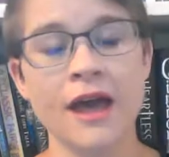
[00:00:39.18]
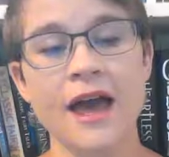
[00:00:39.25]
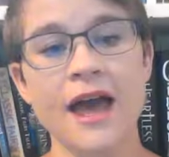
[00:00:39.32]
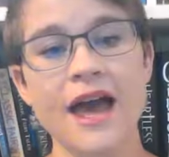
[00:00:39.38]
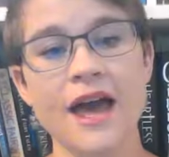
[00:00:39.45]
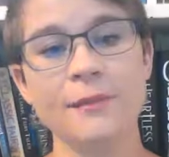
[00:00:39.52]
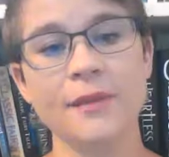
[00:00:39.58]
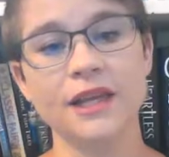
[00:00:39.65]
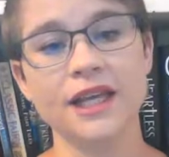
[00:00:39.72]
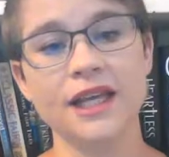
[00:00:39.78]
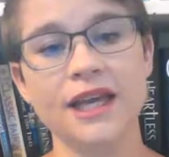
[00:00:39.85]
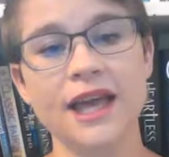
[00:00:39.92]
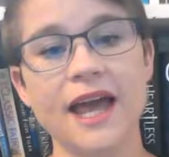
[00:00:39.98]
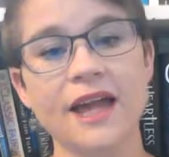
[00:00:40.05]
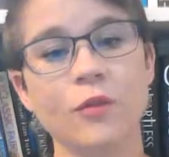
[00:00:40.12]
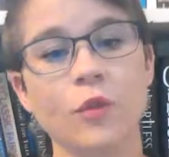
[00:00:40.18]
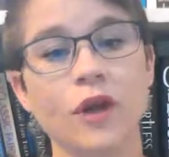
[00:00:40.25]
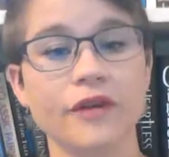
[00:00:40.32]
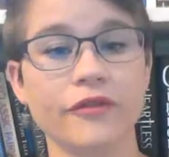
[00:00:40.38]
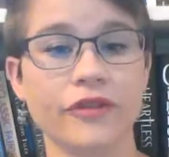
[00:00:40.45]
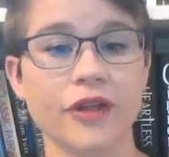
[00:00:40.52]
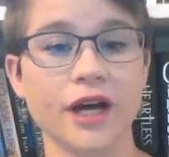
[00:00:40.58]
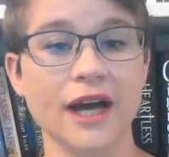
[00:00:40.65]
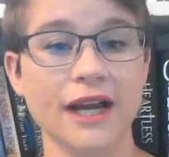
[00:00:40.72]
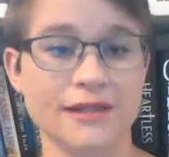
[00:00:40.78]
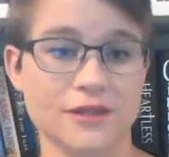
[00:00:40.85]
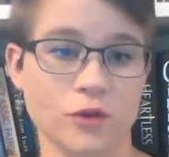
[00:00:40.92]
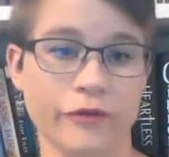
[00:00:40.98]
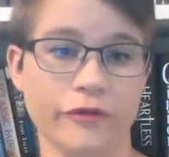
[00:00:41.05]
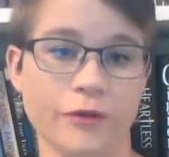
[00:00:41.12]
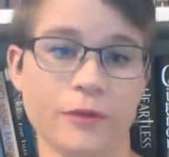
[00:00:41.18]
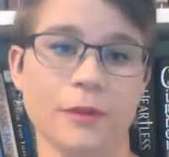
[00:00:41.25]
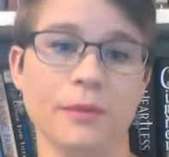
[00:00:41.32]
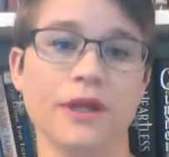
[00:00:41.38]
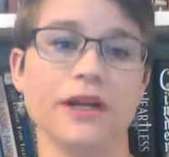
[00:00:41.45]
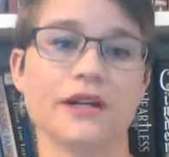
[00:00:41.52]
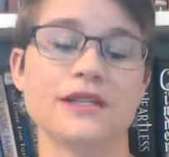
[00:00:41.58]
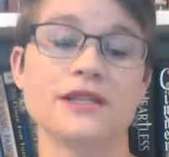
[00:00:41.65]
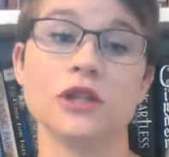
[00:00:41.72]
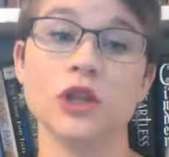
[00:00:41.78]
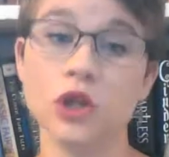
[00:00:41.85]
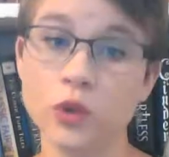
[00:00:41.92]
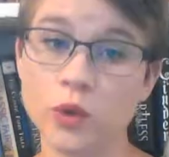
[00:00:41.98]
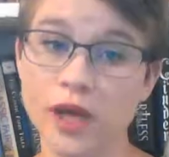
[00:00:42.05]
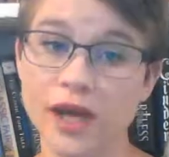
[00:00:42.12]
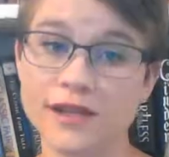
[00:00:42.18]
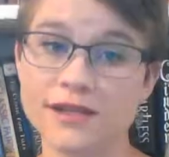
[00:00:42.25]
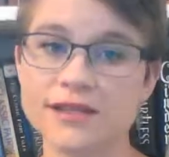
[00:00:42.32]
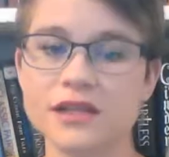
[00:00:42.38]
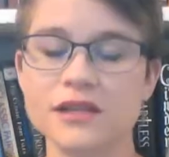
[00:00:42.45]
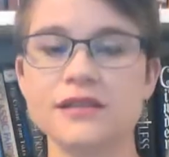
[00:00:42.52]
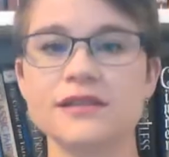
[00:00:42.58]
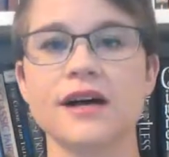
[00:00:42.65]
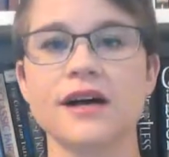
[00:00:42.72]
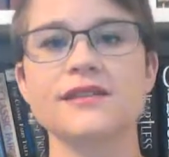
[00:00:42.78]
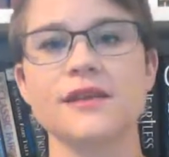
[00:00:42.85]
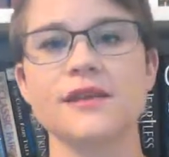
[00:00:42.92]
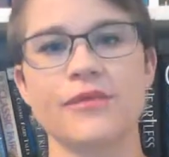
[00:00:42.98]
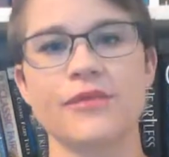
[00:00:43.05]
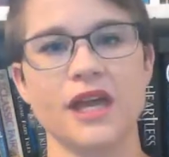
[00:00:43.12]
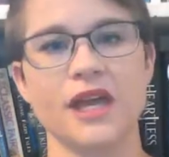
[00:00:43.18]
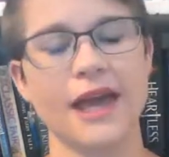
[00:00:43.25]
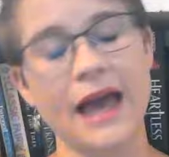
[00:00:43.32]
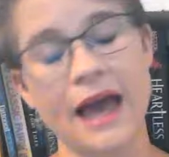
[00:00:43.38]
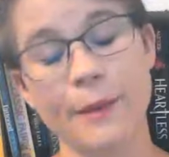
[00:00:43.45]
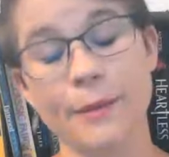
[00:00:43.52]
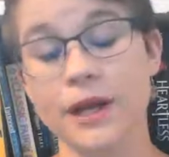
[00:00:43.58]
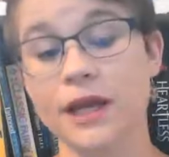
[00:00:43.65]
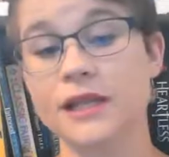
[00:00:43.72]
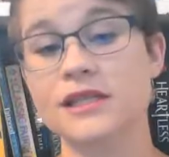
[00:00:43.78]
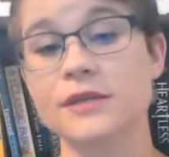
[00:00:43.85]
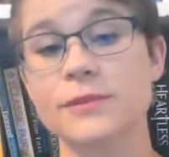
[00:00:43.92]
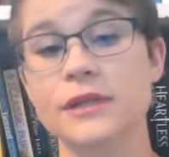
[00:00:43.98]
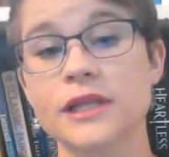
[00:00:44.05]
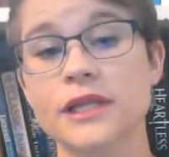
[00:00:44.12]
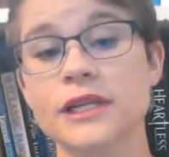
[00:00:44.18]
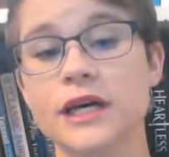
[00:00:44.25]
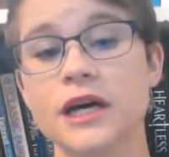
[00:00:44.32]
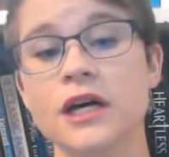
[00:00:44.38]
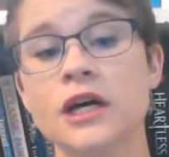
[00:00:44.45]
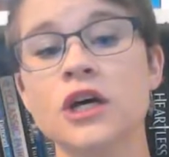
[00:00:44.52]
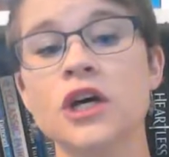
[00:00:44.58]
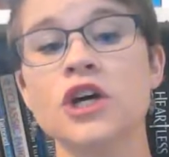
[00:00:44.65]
Emily and one of the high school football players, Lucas, saw something happening to Belinda